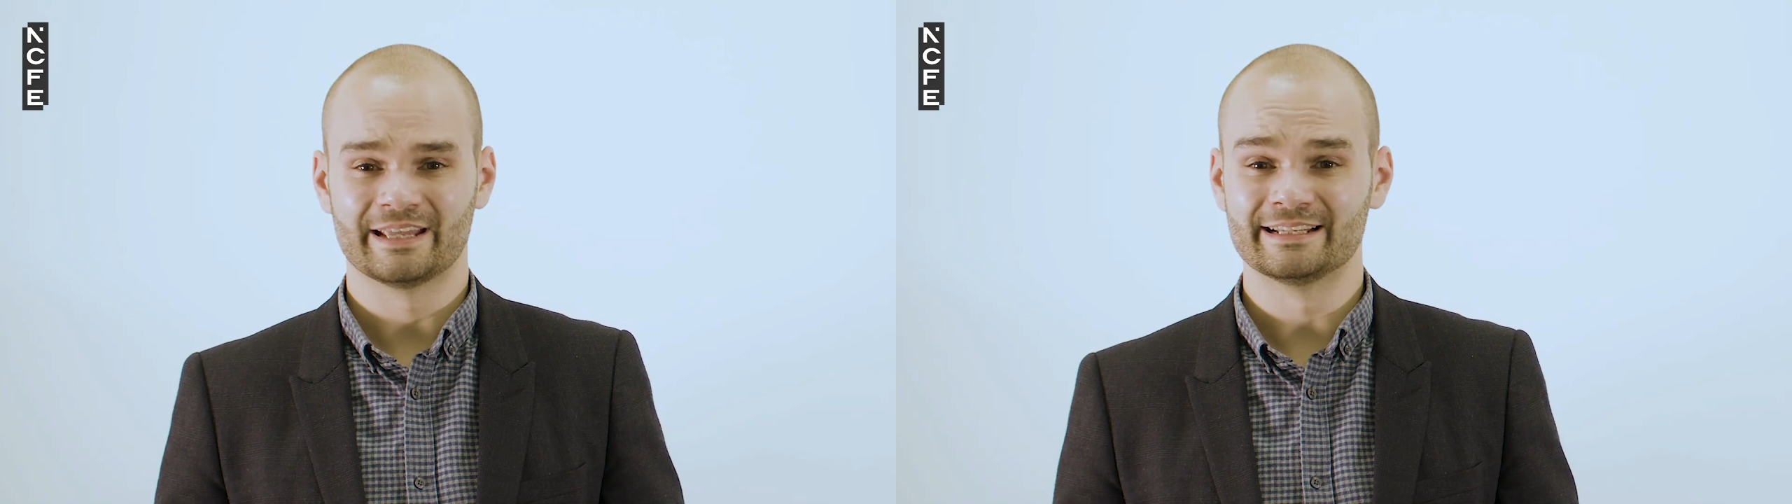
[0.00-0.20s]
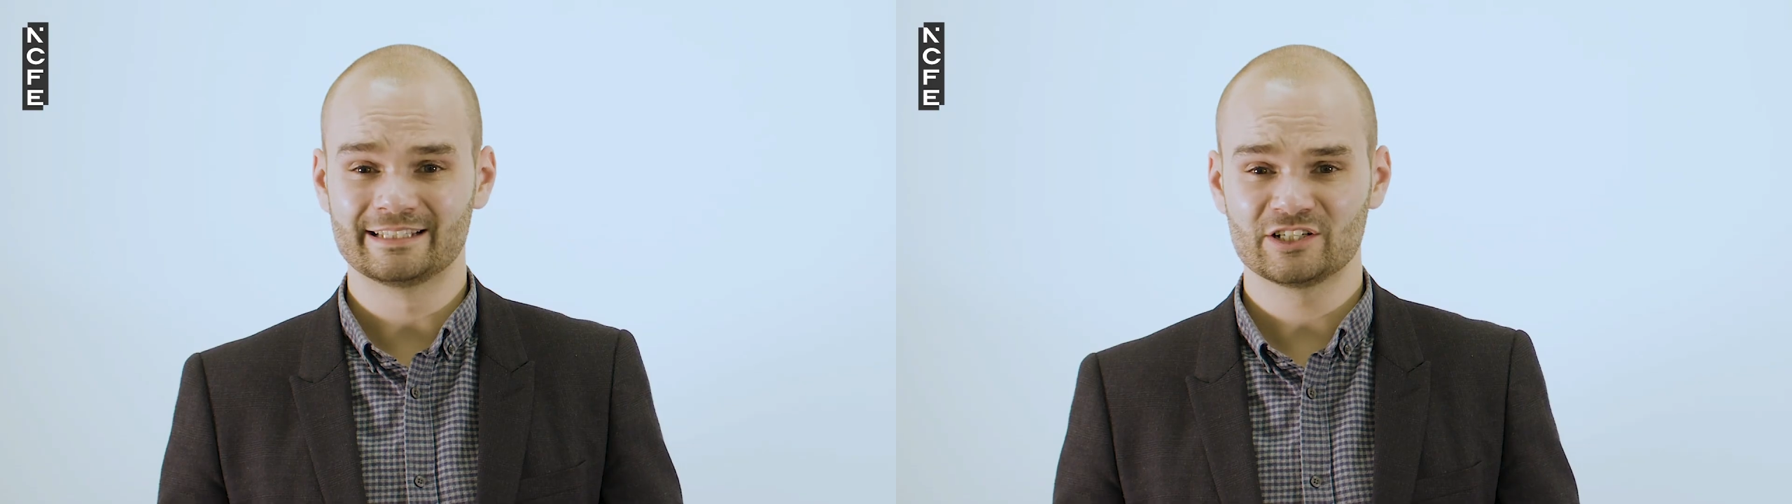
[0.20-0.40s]

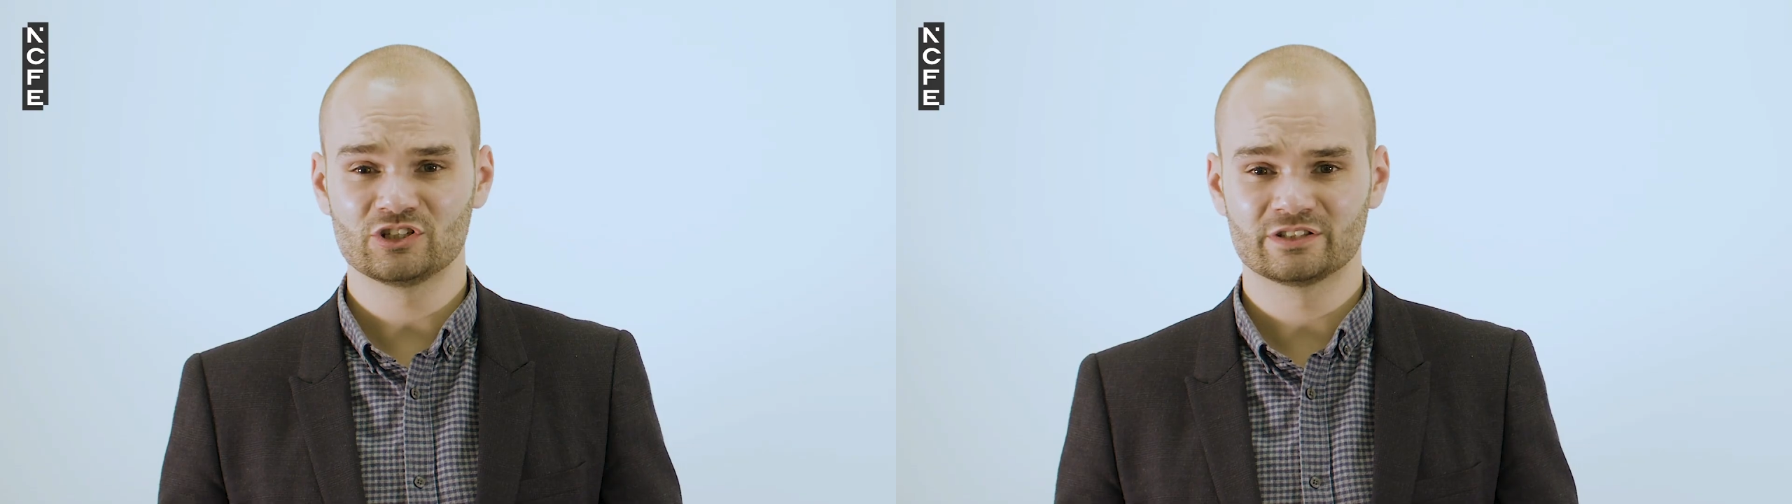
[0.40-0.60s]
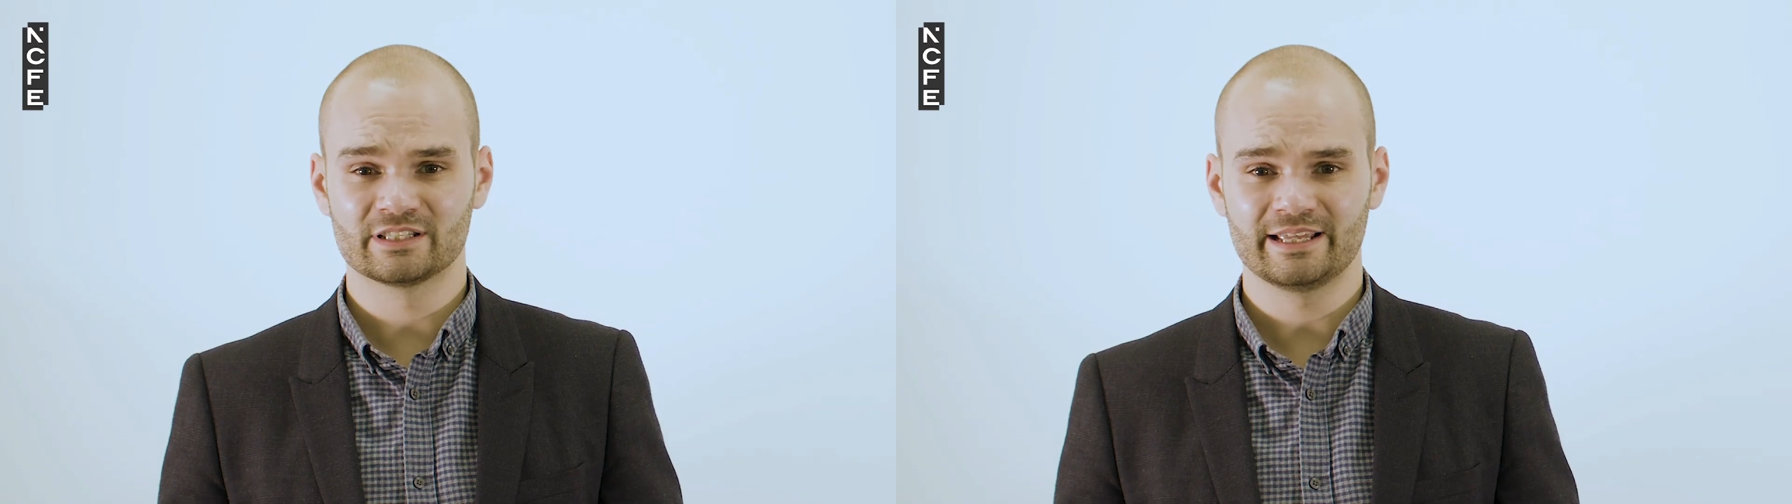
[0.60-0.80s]
In
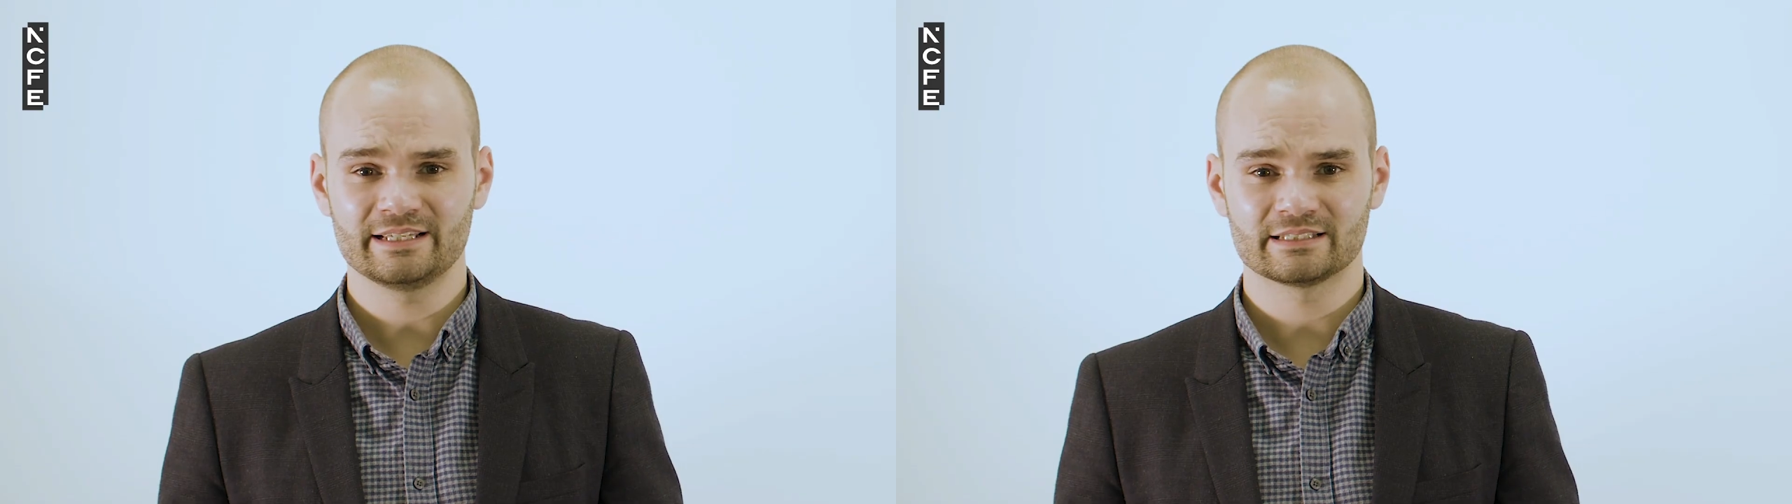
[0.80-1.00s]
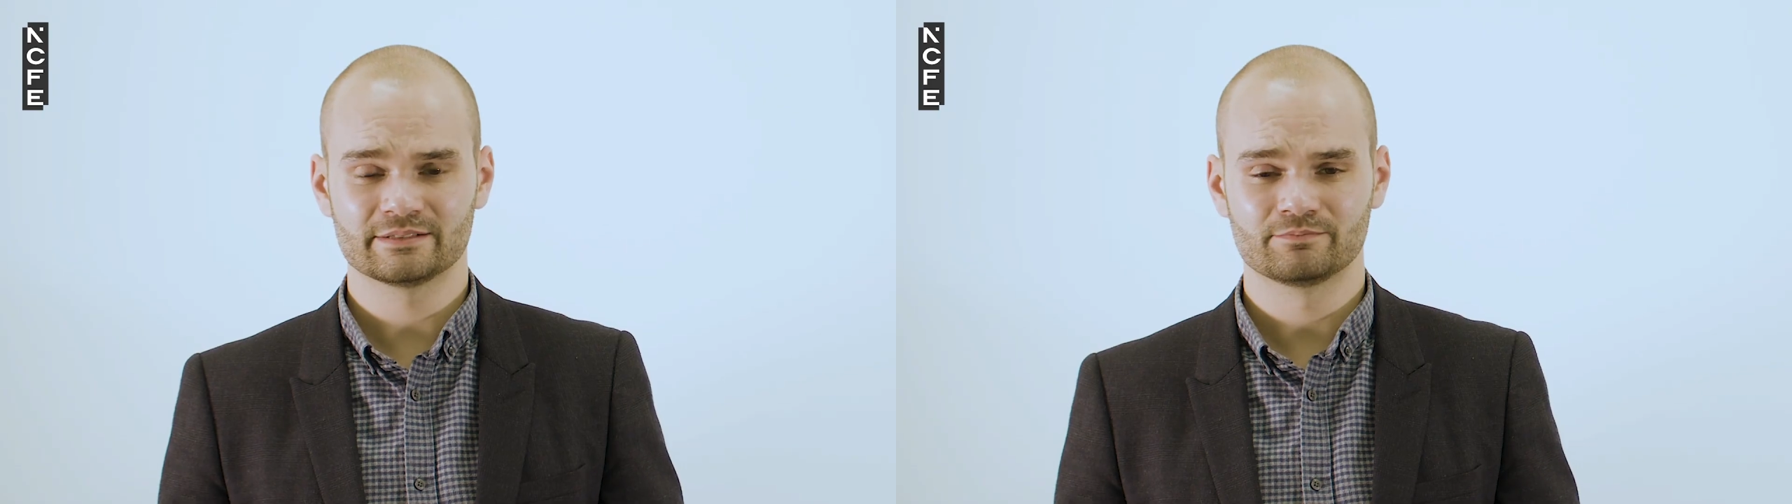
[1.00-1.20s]
addition to
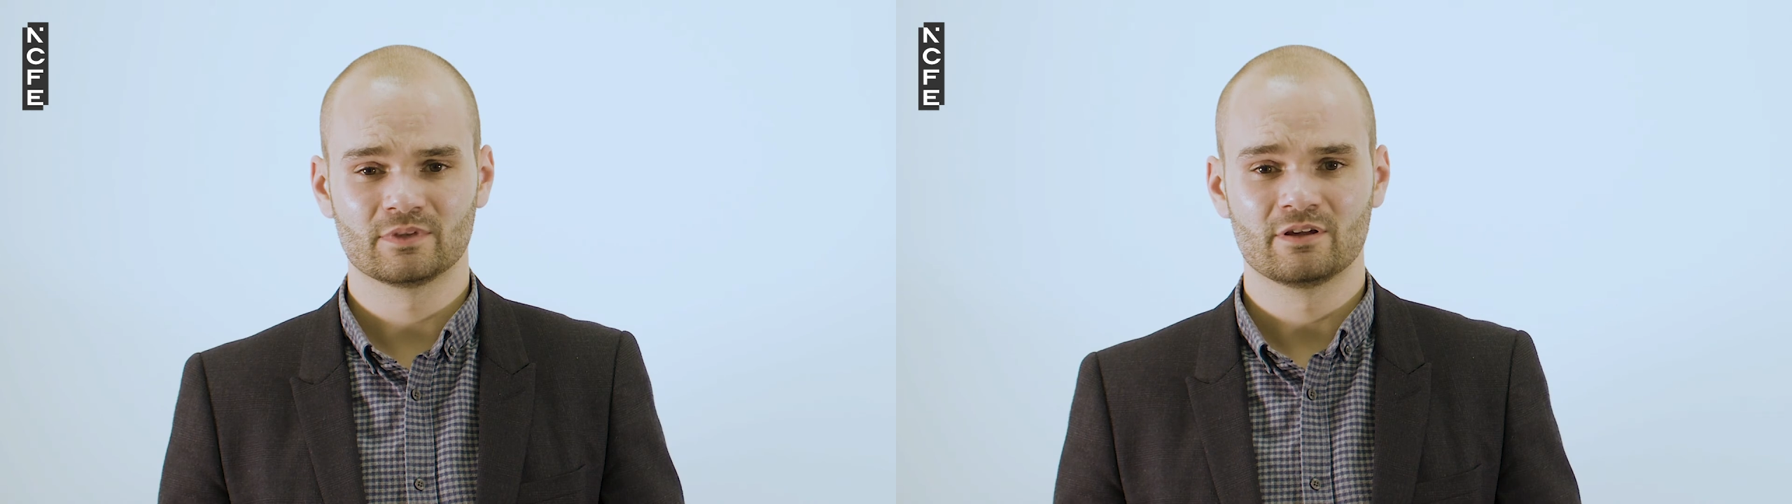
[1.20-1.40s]
this,